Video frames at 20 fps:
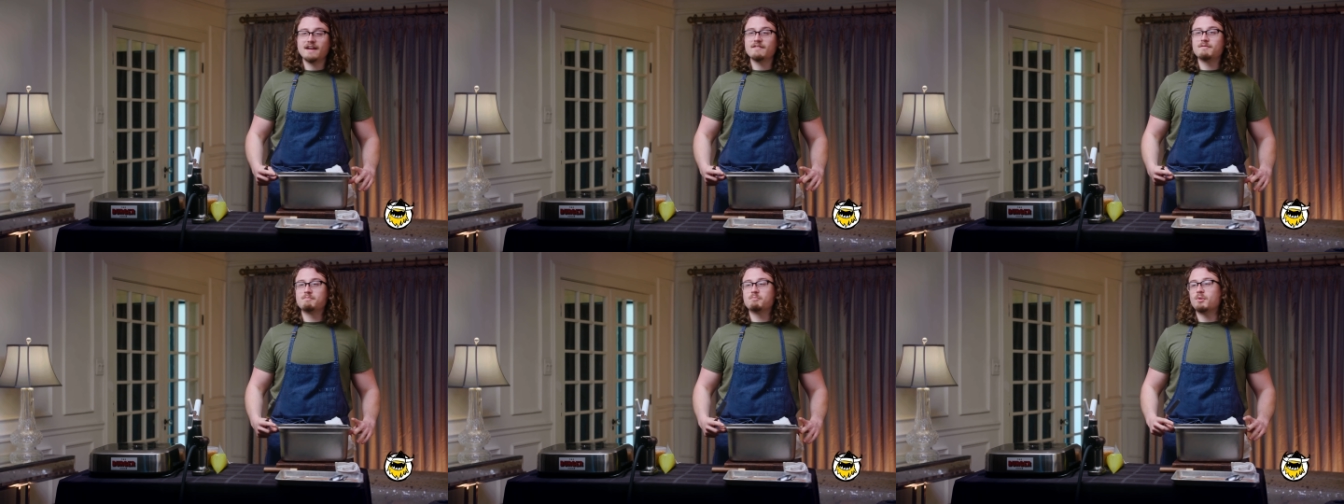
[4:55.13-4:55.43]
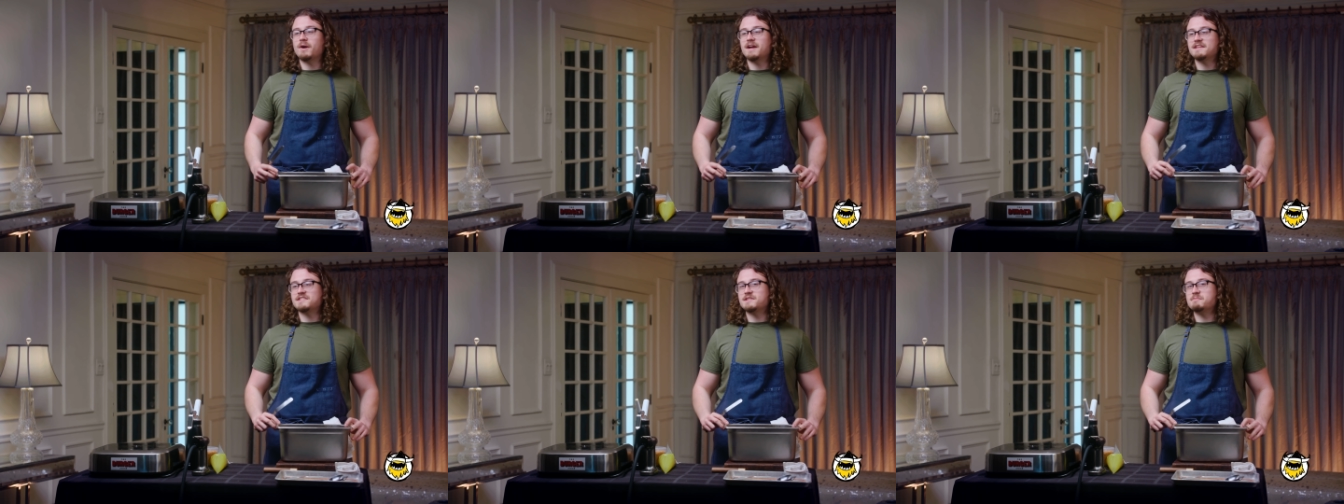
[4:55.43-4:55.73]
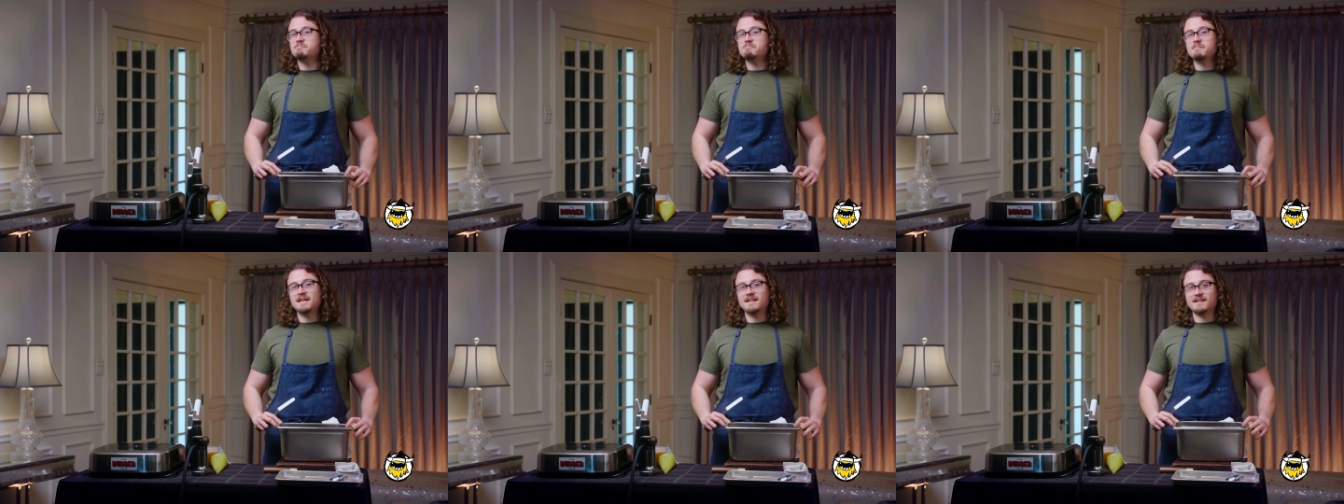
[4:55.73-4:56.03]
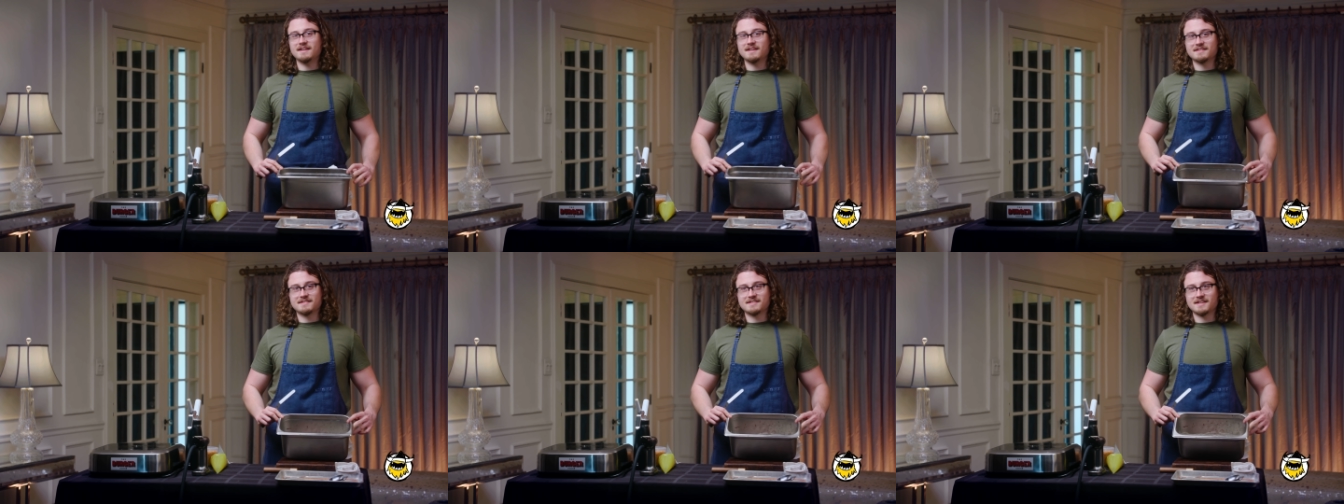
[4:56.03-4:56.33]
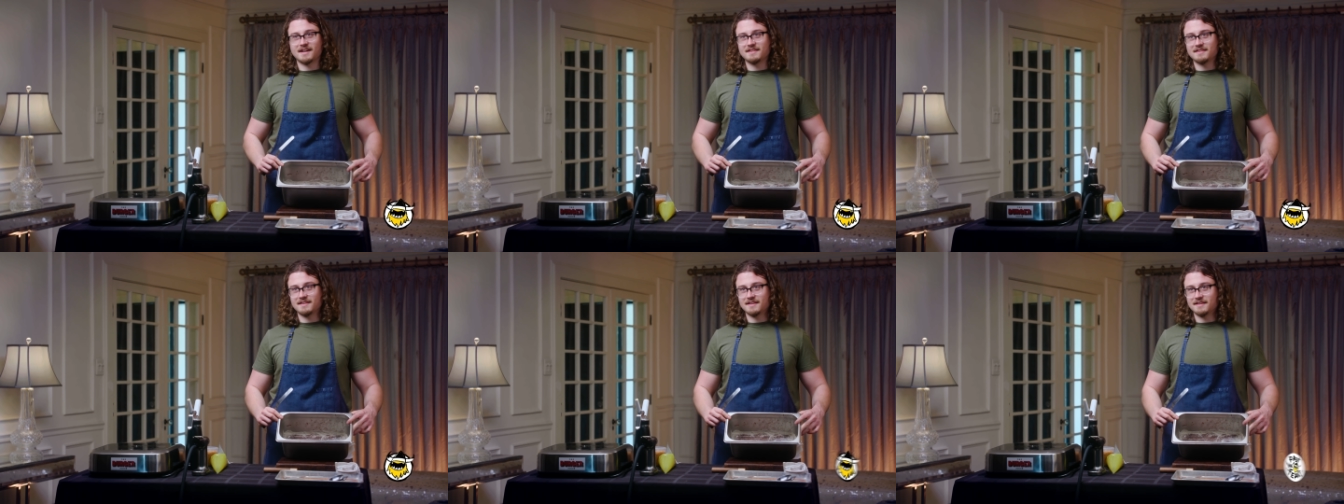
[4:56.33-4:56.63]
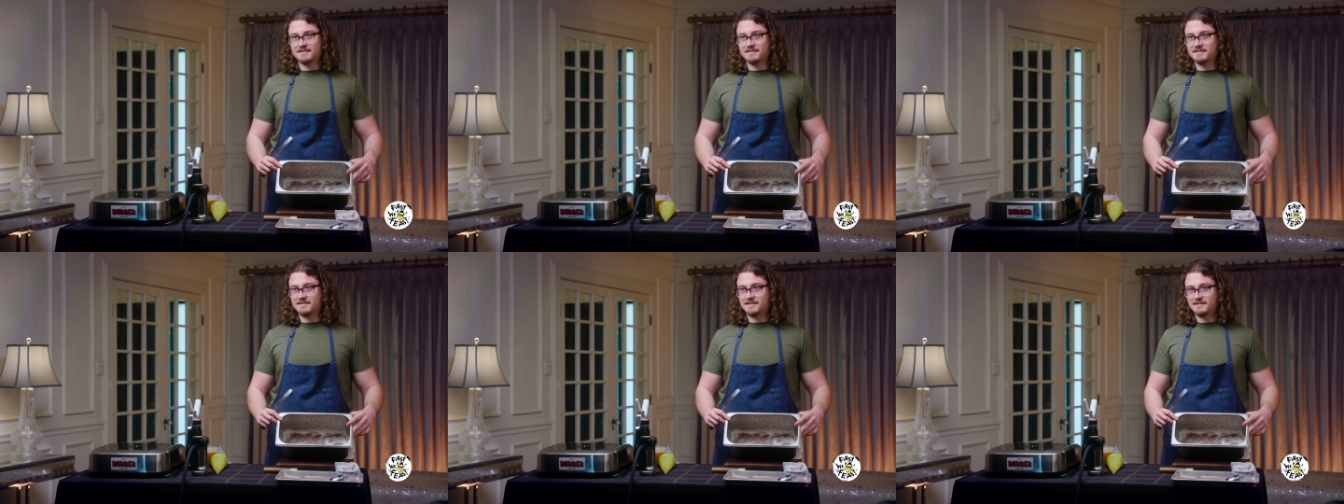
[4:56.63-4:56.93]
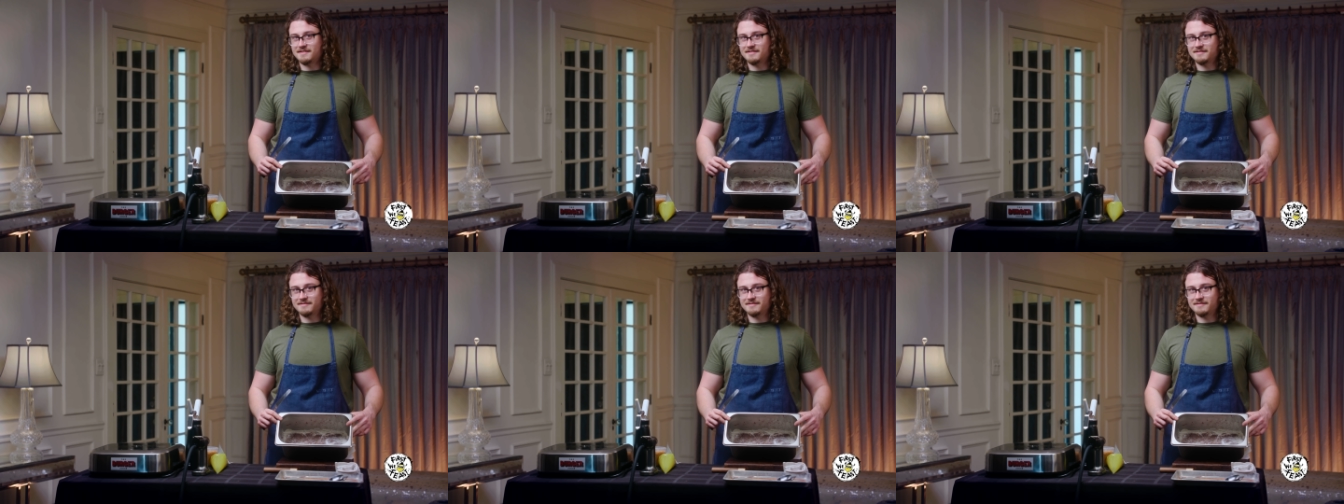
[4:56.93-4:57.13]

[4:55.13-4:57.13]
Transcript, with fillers: I have pressed meat inside this.